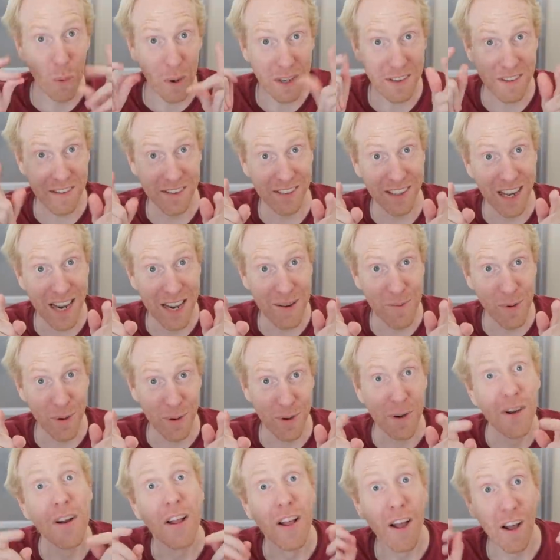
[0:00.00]
Quick
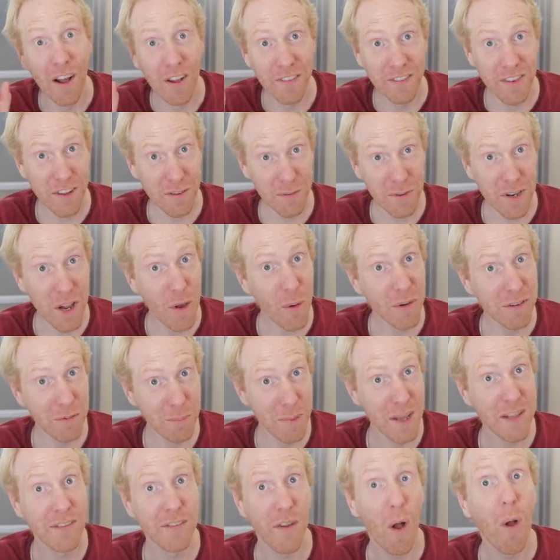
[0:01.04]
disclaimer, this video is
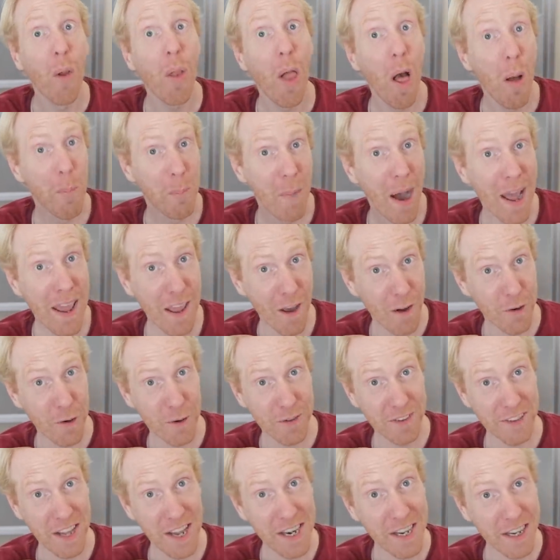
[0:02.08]
based on my
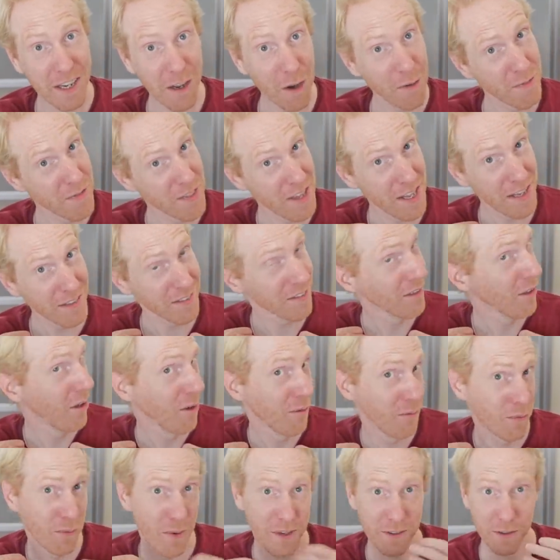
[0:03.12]
understanding of things,
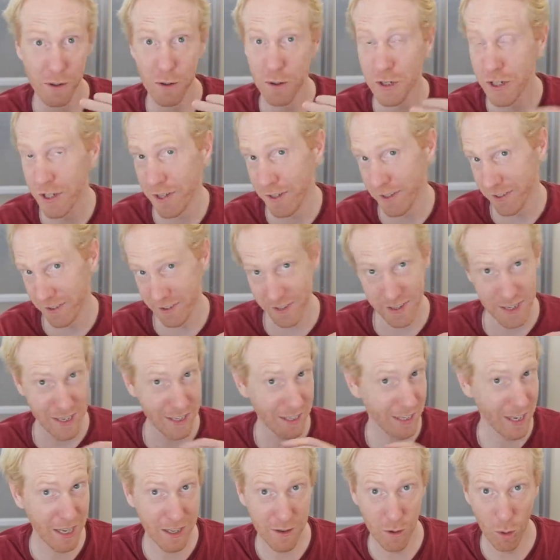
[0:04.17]
of resolution,
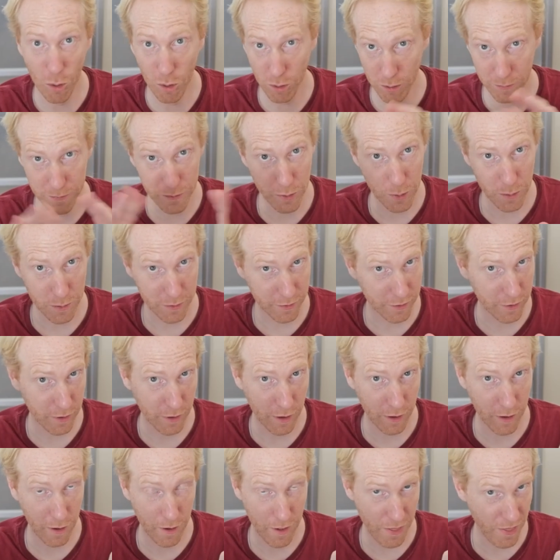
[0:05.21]
seeing, and all of those
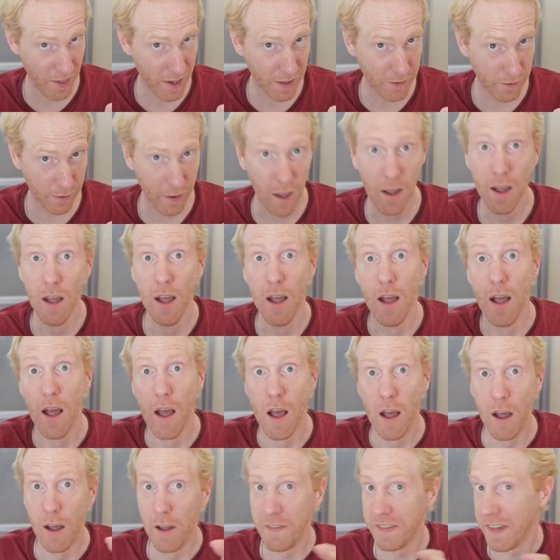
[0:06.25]
things.
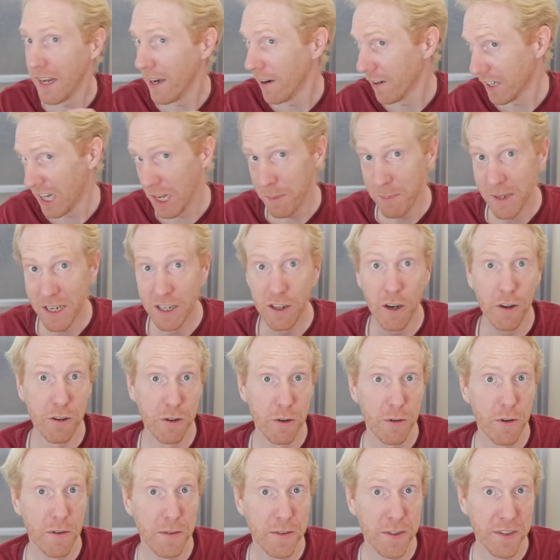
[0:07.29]
There can be
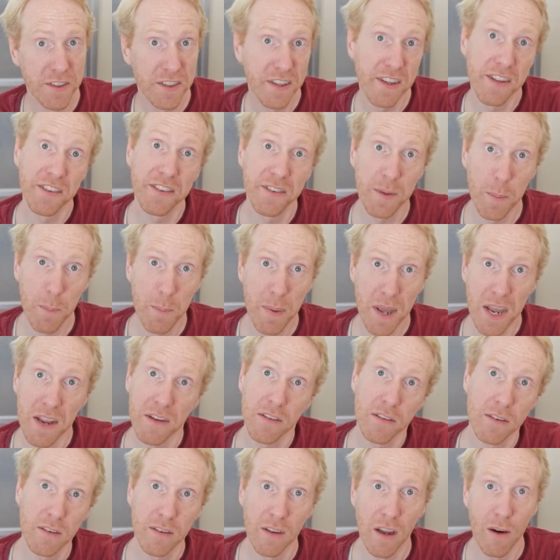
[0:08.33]
controversies,
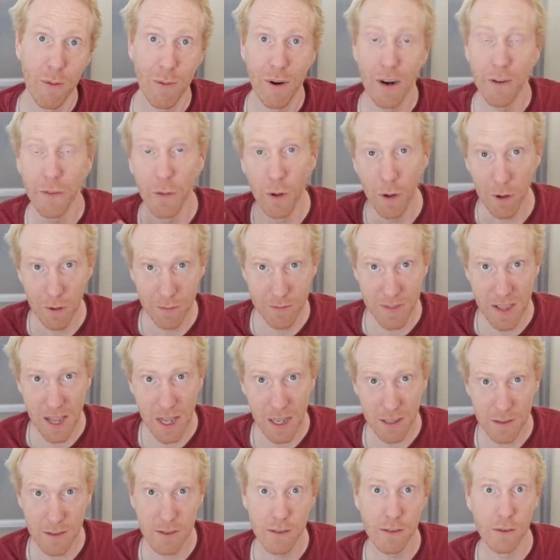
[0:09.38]
debates around all of
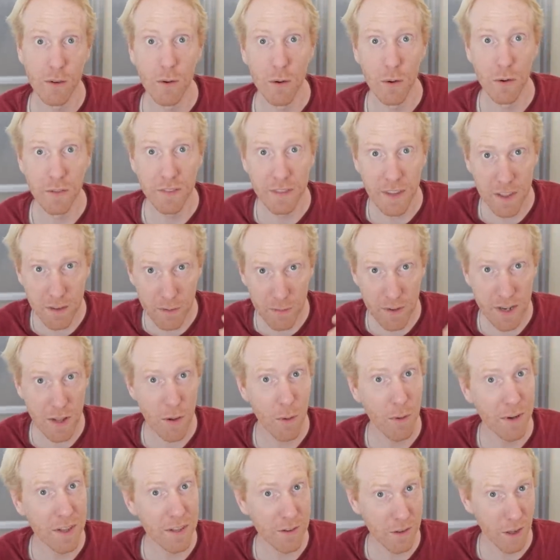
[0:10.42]
that, so this
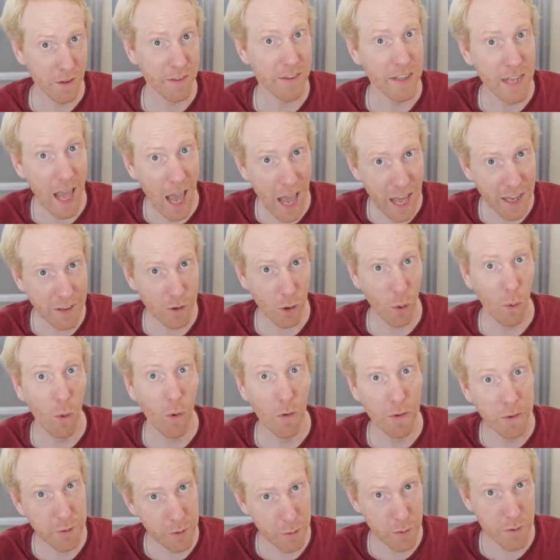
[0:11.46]
video is not the
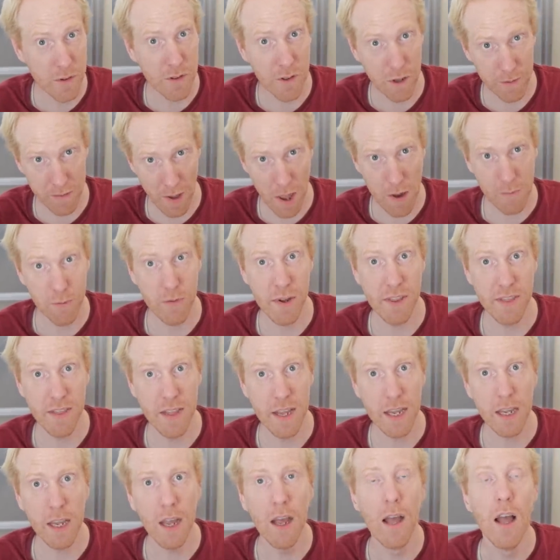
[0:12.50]
end-all truth of
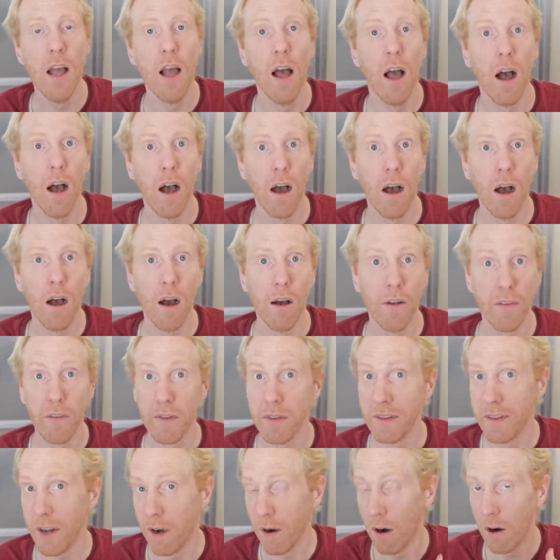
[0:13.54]
everything.
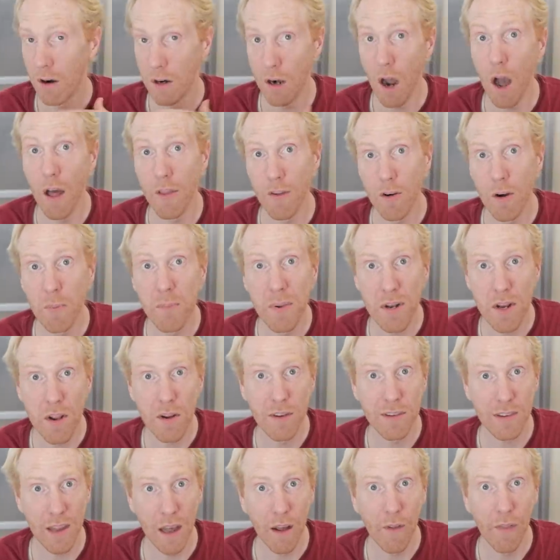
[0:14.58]
There are other
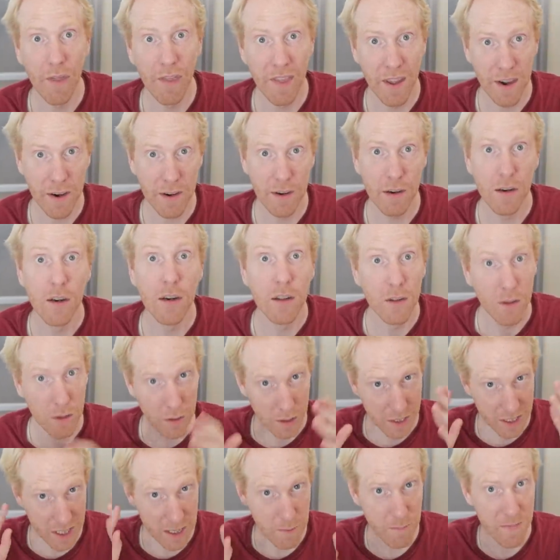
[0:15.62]
opinions out there,
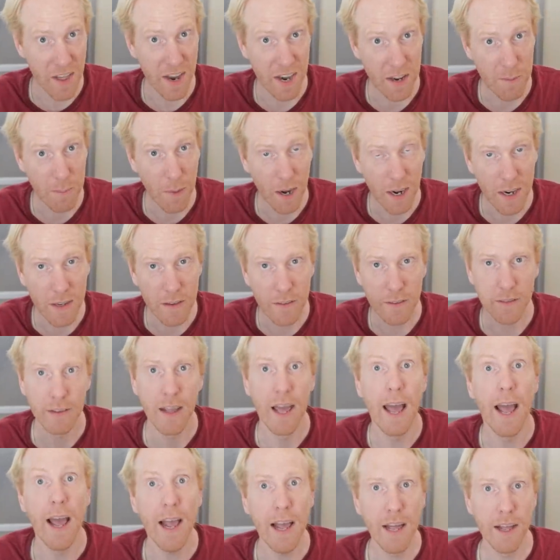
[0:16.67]
keep that in mind,
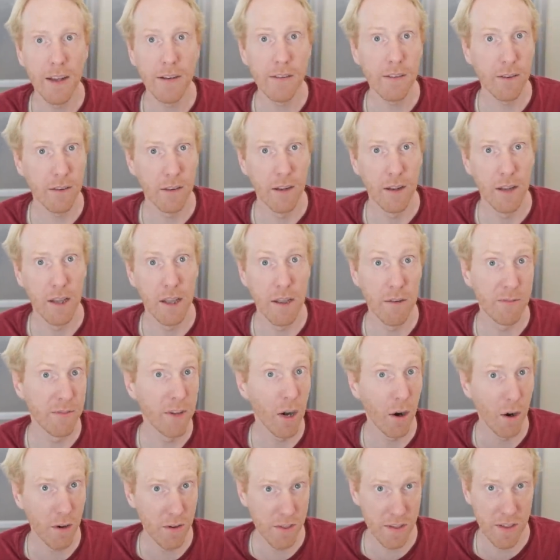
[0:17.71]
and if
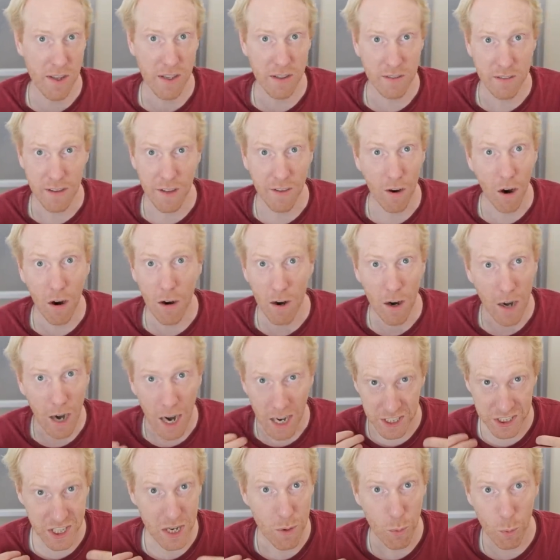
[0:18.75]
there are things that are
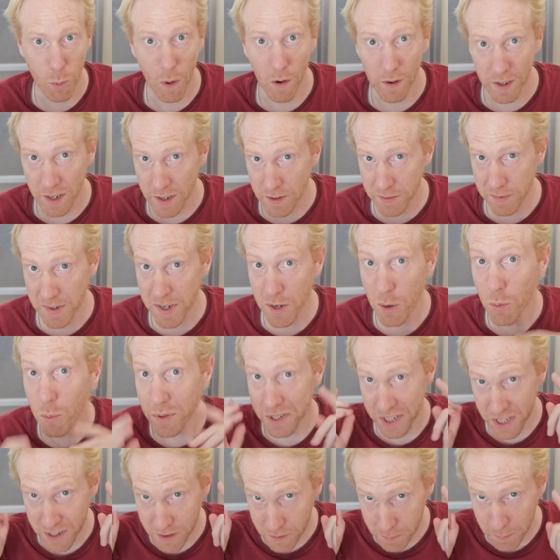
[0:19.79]
actually wrong in this video,
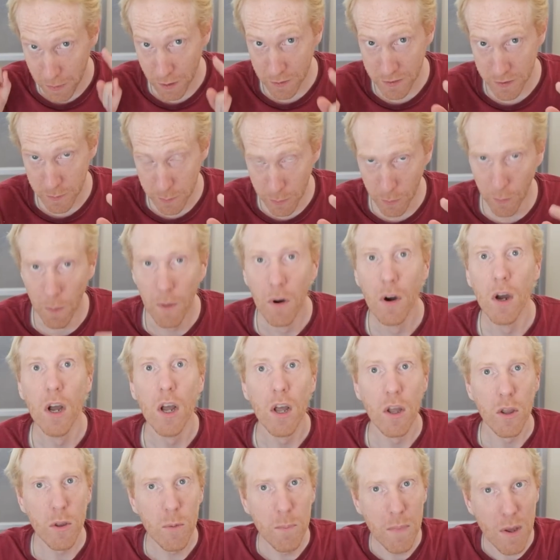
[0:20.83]
which is possible,
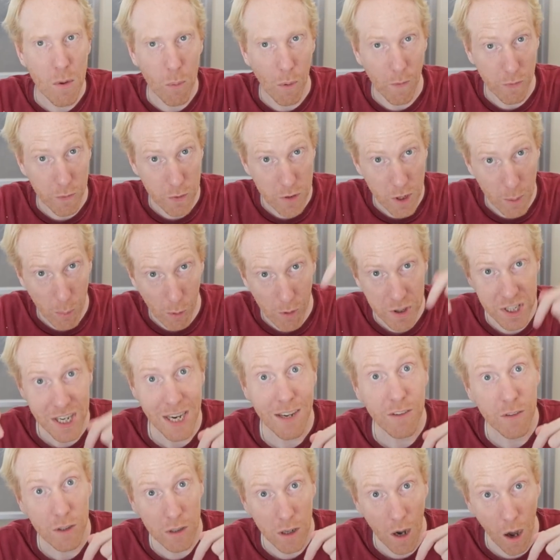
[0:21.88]
you may want to
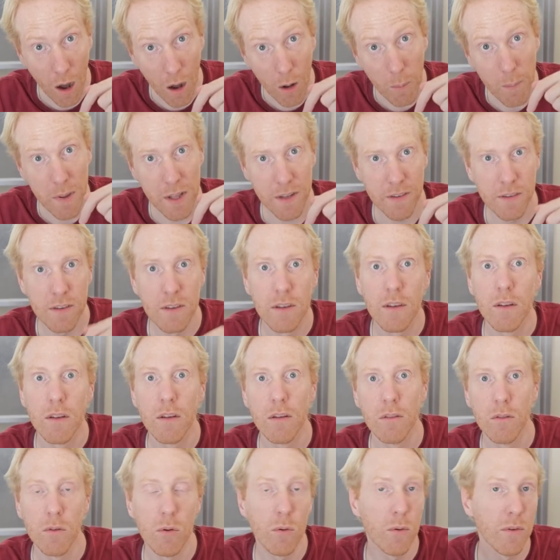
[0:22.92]
double-check the comments
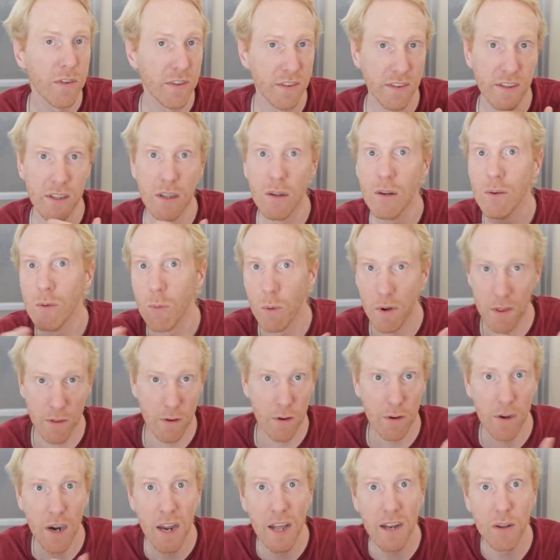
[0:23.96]
to see
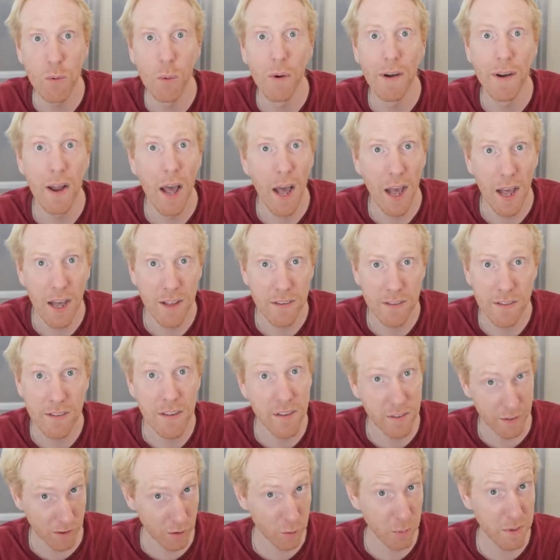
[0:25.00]
whether anyone has
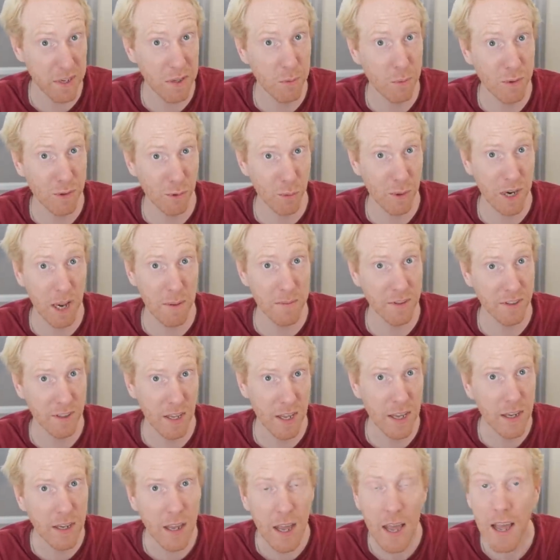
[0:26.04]
disagreed with what I'm
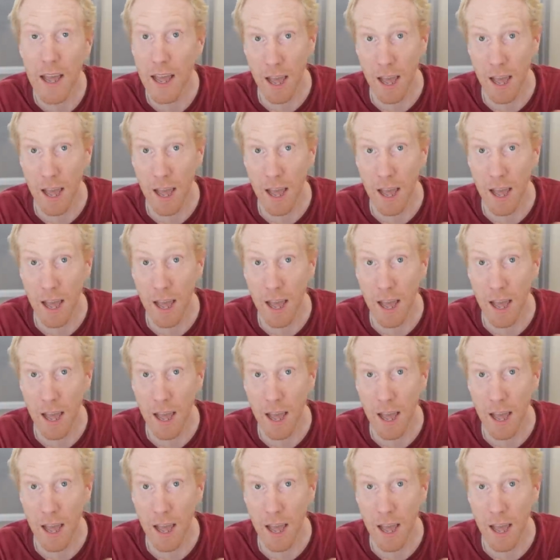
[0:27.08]
saying,